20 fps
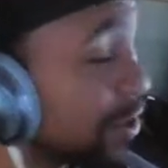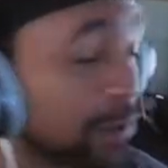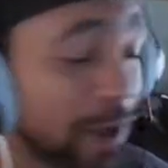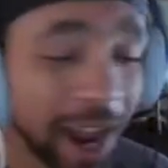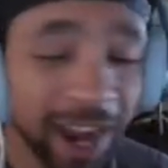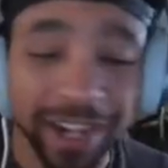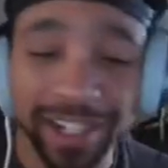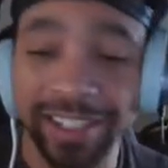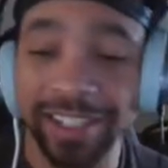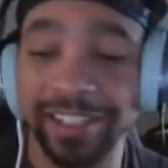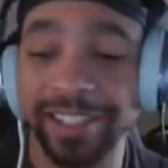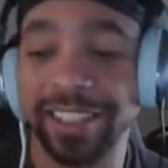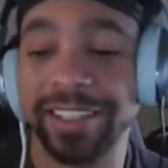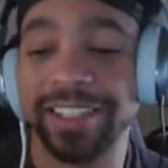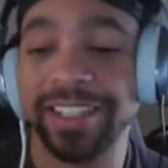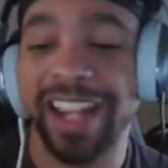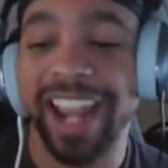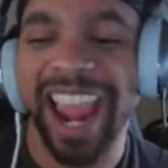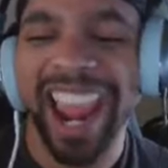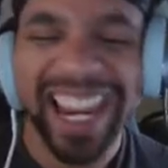wagons.
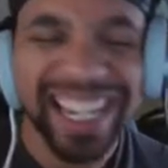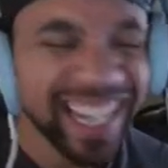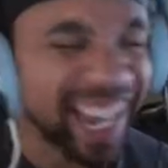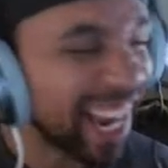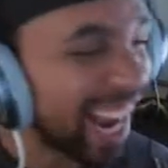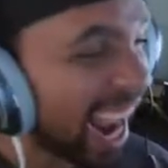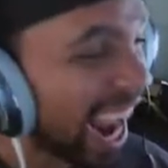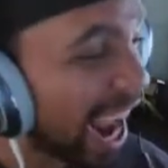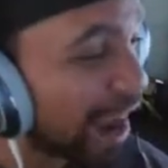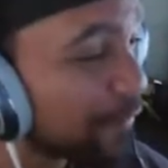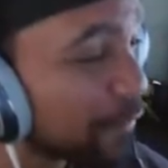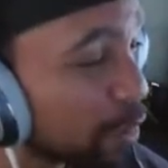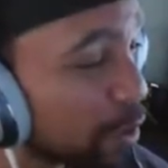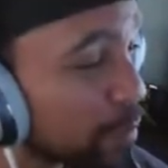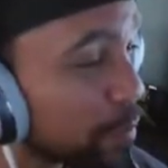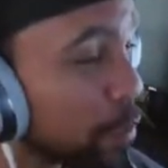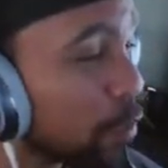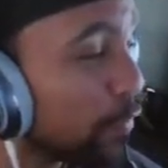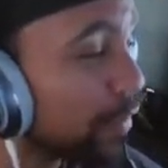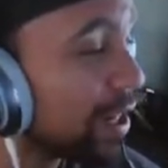It's like every
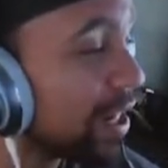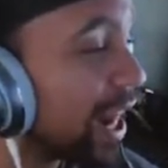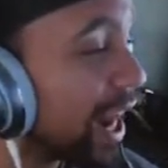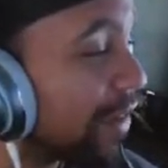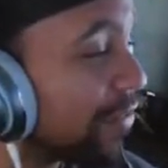movie that I've